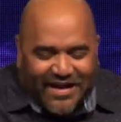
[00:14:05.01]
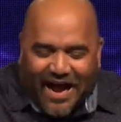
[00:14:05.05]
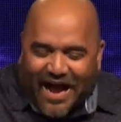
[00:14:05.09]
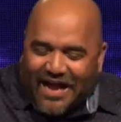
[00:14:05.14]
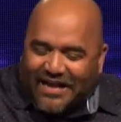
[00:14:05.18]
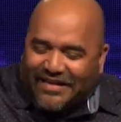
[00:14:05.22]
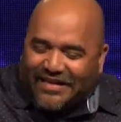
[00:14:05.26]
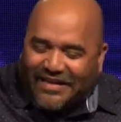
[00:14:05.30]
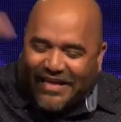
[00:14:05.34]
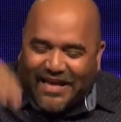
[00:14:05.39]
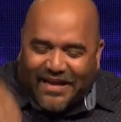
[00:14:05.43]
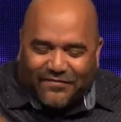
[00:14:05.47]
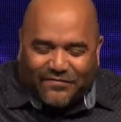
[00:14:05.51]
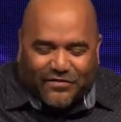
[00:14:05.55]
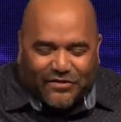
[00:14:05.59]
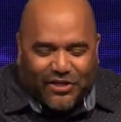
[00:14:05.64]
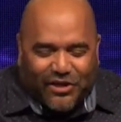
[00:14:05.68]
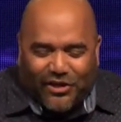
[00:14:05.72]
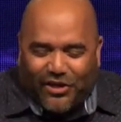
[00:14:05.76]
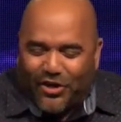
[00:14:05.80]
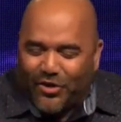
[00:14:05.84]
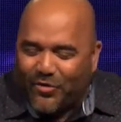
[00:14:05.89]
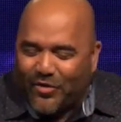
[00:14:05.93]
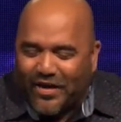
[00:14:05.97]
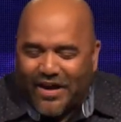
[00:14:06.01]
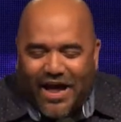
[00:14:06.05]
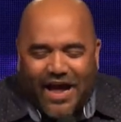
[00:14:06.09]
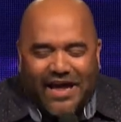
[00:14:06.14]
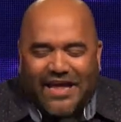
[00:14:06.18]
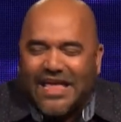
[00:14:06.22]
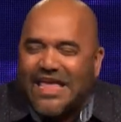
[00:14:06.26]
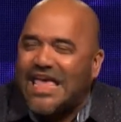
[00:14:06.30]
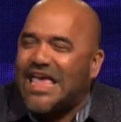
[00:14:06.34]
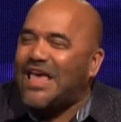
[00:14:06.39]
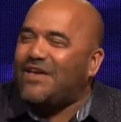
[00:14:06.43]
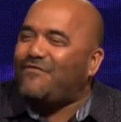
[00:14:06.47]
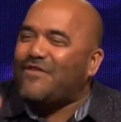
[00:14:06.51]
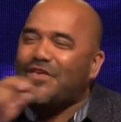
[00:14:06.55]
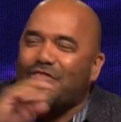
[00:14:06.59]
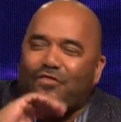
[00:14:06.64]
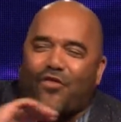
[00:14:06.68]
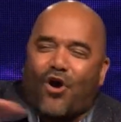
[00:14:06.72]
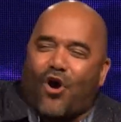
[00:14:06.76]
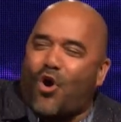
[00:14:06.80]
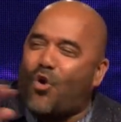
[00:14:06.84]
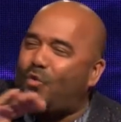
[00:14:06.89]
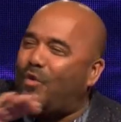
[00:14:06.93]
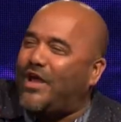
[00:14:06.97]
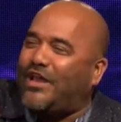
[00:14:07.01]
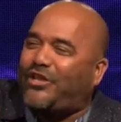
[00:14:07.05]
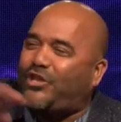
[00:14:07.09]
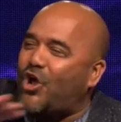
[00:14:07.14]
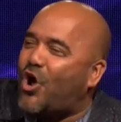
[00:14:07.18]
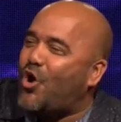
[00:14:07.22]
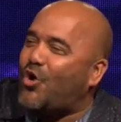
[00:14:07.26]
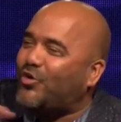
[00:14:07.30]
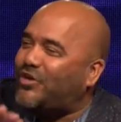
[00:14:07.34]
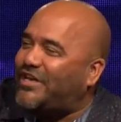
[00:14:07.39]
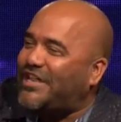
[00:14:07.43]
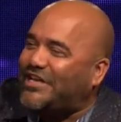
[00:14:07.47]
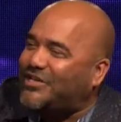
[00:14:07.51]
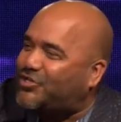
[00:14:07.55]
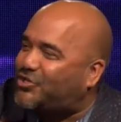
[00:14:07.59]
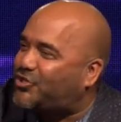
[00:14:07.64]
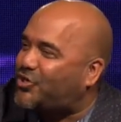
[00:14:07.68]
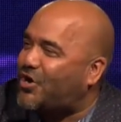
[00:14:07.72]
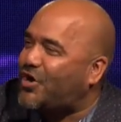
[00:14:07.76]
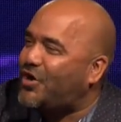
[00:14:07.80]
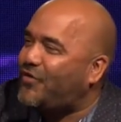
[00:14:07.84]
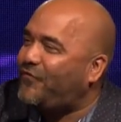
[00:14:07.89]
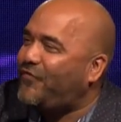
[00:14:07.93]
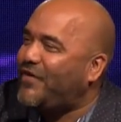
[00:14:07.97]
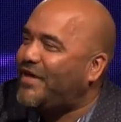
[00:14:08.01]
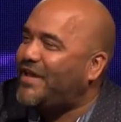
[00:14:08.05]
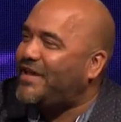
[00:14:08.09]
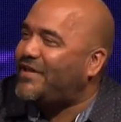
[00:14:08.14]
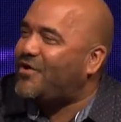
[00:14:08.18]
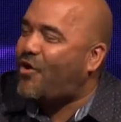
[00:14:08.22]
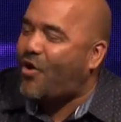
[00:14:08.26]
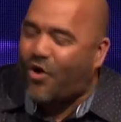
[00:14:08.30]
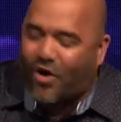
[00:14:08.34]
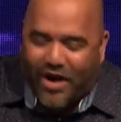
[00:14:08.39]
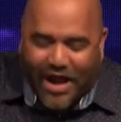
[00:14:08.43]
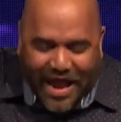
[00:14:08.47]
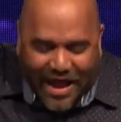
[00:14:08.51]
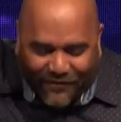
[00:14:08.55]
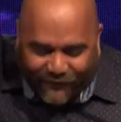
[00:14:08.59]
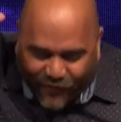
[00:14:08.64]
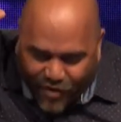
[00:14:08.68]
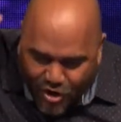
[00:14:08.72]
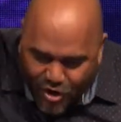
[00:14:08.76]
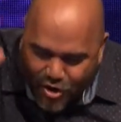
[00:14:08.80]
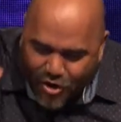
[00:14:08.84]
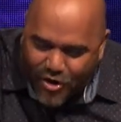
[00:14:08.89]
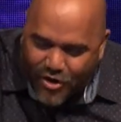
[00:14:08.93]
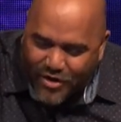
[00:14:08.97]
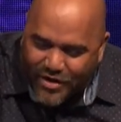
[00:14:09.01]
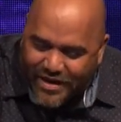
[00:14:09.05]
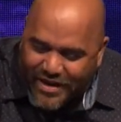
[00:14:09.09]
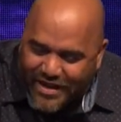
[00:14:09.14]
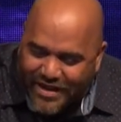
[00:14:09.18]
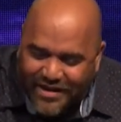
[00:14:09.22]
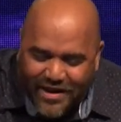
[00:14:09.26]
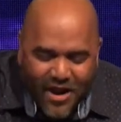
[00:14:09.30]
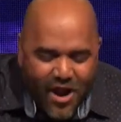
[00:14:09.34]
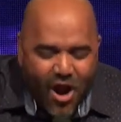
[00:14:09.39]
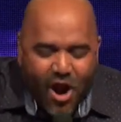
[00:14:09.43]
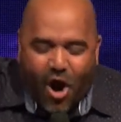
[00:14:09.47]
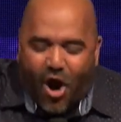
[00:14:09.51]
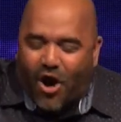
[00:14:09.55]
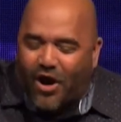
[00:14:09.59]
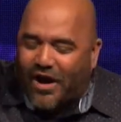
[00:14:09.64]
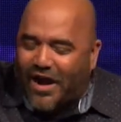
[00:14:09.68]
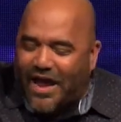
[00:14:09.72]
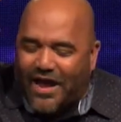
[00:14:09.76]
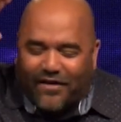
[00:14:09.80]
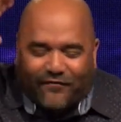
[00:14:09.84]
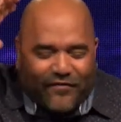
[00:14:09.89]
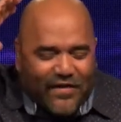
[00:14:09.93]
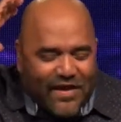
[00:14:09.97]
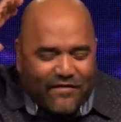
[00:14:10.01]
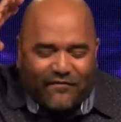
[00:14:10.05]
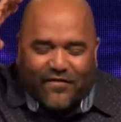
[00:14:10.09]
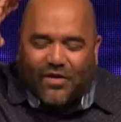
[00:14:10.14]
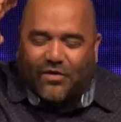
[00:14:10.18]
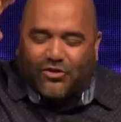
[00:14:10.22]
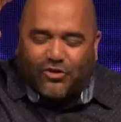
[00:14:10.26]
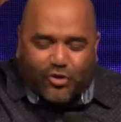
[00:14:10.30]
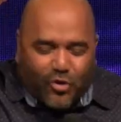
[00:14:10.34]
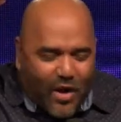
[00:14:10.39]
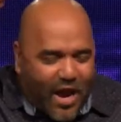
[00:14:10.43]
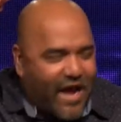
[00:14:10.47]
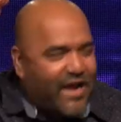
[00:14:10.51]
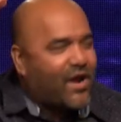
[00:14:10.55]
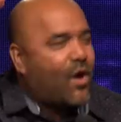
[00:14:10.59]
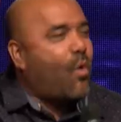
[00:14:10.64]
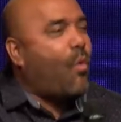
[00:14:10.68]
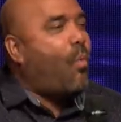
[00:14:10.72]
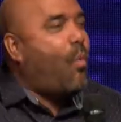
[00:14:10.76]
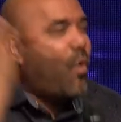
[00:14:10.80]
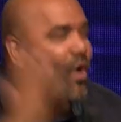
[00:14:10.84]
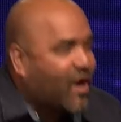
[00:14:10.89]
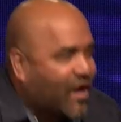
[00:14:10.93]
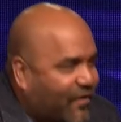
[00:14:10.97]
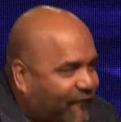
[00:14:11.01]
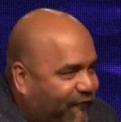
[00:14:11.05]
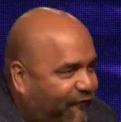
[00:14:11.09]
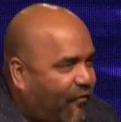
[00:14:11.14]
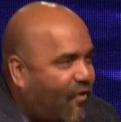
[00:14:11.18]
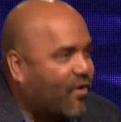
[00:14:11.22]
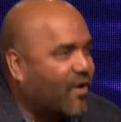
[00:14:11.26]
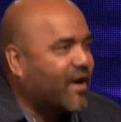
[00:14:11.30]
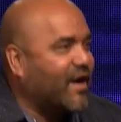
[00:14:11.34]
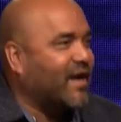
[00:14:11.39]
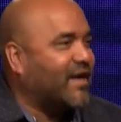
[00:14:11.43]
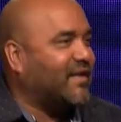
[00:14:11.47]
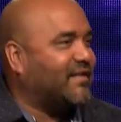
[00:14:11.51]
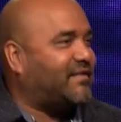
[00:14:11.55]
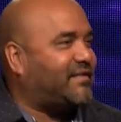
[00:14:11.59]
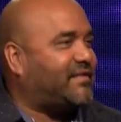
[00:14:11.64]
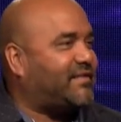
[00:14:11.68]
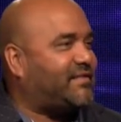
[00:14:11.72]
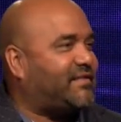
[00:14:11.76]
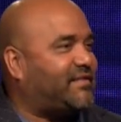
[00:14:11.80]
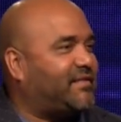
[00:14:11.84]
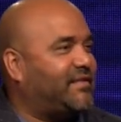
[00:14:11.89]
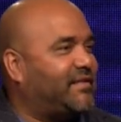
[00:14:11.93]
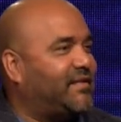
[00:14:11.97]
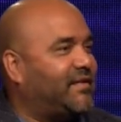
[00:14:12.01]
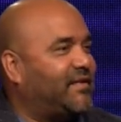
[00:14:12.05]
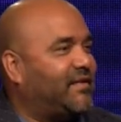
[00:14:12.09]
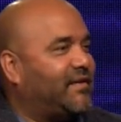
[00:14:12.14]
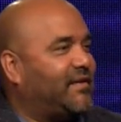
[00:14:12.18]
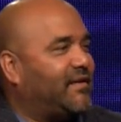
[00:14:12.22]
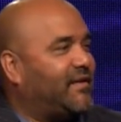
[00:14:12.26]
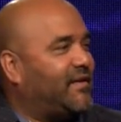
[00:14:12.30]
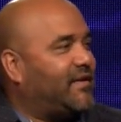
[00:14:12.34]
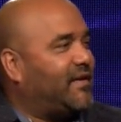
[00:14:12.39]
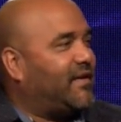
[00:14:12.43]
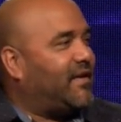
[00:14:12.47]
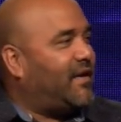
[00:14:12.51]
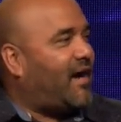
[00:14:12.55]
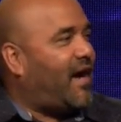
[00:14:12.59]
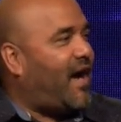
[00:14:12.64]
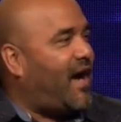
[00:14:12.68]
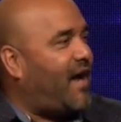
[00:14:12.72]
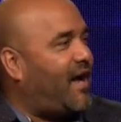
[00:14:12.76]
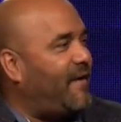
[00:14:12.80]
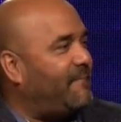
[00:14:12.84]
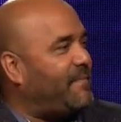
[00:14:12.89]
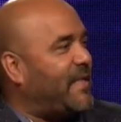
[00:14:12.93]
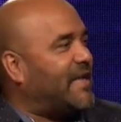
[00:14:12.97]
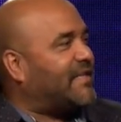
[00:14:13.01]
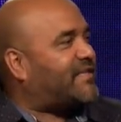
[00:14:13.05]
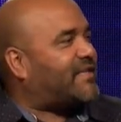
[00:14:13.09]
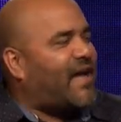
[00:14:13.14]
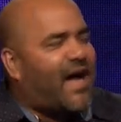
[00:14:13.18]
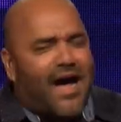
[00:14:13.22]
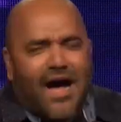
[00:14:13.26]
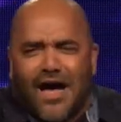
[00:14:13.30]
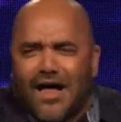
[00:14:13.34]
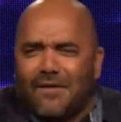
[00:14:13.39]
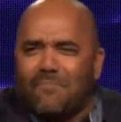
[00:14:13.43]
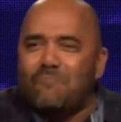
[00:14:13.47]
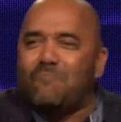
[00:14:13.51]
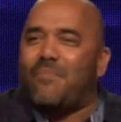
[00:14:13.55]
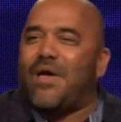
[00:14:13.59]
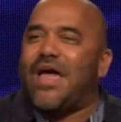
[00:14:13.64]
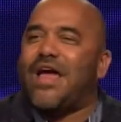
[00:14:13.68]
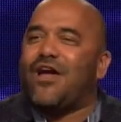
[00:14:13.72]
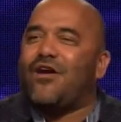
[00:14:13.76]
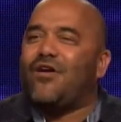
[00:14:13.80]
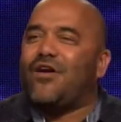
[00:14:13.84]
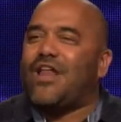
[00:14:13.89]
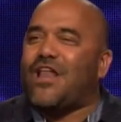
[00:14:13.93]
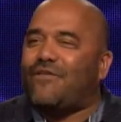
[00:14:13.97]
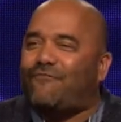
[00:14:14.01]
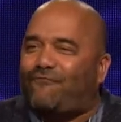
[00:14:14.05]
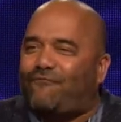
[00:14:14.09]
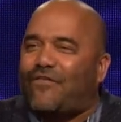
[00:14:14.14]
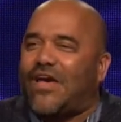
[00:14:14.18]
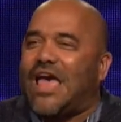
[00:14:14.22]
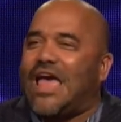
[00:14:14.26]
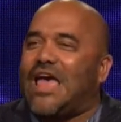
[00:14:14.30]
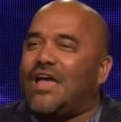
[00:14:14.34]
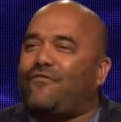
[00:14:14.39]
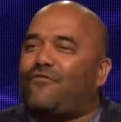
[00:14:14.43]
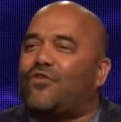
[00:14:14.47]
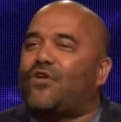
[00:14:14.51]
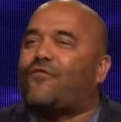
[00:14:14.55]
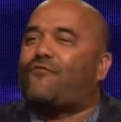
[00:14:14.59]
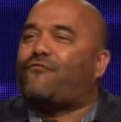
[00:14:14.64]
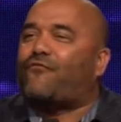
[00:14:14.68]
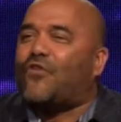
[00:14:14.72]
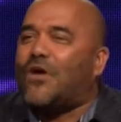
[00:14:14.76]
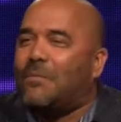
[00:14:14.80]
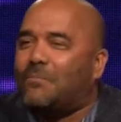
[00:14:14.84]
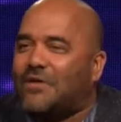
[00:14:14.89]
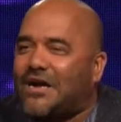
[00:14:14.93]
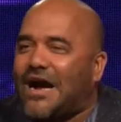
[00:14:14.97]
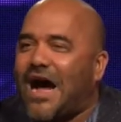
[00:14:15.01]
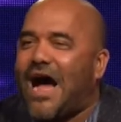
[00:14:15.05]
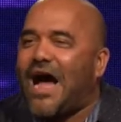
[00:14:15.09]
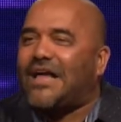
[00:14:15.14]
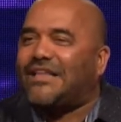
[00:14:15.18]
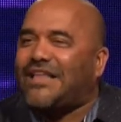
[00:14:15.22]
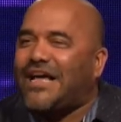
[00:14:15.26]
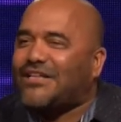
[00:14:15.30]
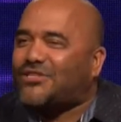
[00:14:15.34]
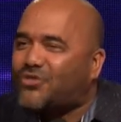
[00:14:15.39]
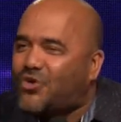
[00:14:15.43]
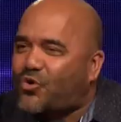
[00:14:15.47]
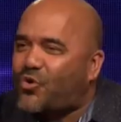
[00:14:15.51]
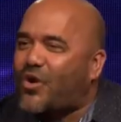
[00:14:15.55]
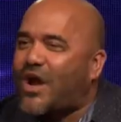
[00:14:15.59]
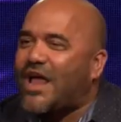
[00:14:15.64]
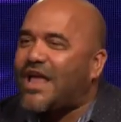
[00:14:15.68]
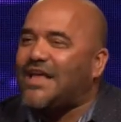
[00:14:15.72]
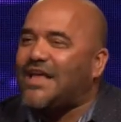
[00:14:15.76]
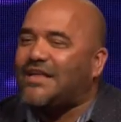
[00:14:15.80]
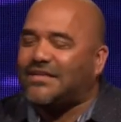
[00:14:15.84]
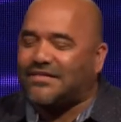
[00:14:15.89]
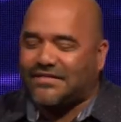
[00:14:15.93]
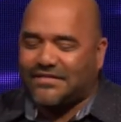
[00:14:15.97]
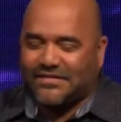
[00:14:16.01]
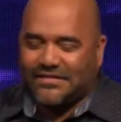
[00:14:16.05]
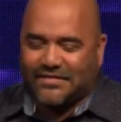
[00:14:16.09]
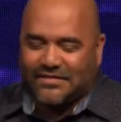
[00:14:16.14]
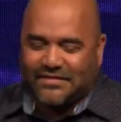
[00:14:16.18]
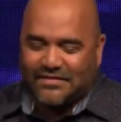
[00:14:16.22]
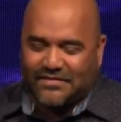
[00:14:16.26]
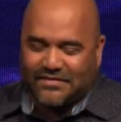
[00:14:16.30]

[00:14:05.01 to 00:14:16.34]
God gives to you and I, even though we don't deserve it or have earned it or have even tried to work for it. Huh? It's unmerited favor from God. That's grace.